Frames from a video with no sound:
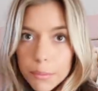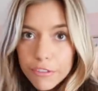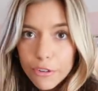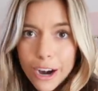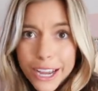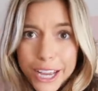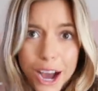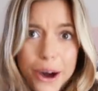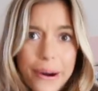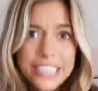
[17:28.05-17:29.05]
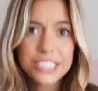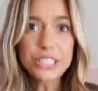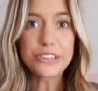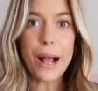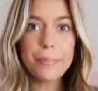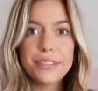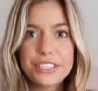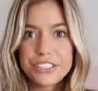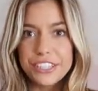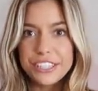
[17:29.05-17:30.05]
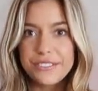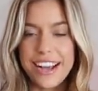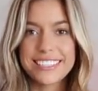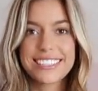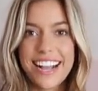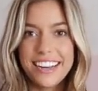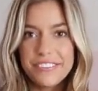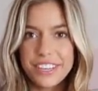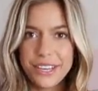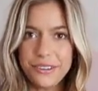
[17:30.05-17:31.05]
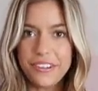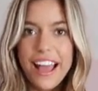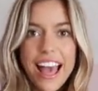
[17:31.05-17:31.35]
Before I go, I just cropped this shirt, you guys. It's kind of cute.